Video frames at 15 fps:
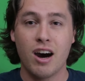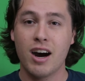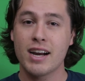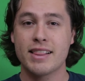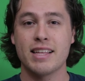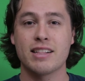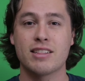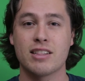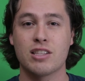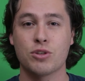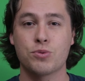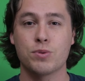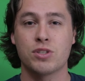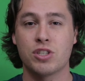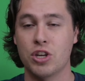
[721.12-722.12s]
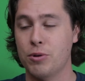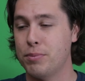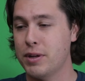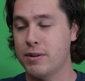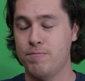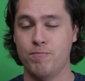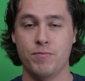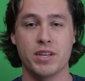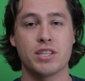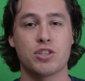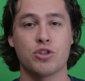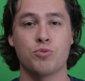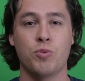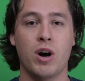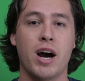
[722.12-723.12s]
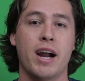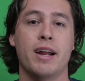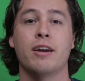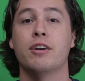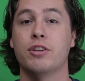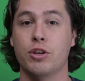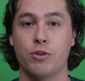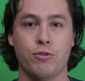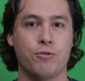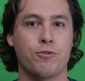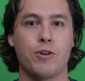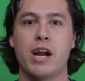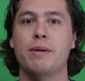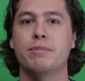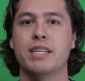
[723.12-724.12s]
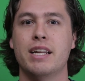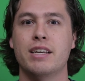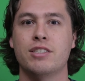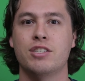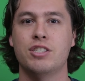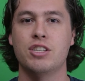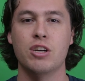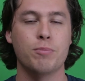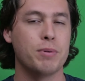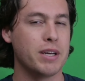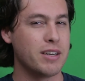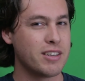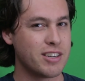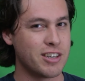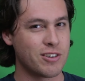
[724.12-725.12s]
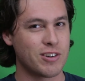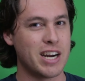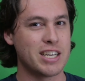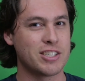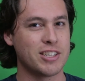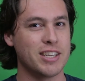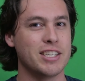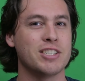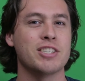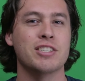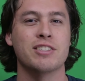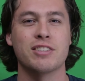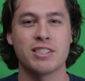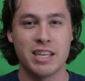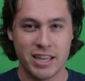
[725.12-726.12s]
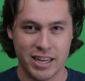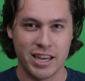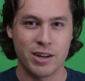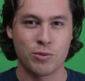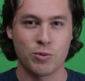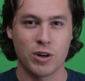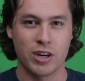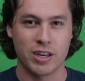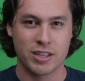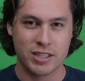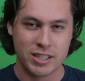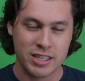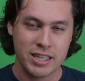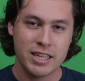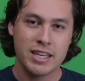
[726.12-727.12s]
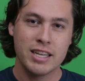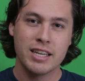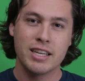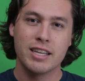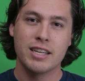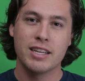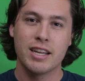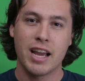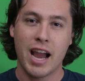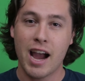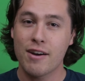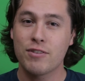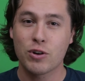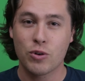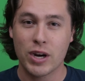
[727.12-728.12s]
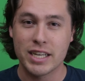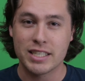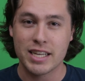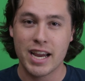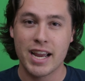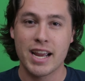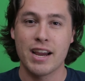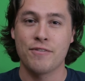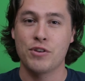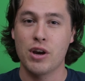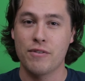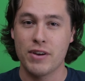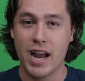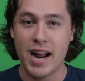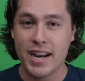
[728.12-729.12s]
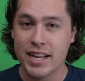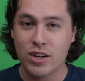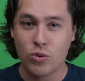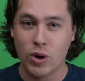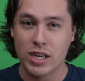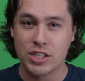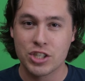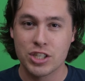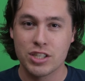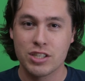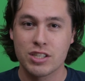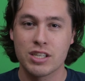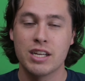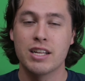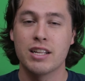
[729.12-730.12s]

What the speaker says: I think that this was stupid, this is why. You framed it as stupid. Congratulations, it worked. Have a great day. If you have any questions,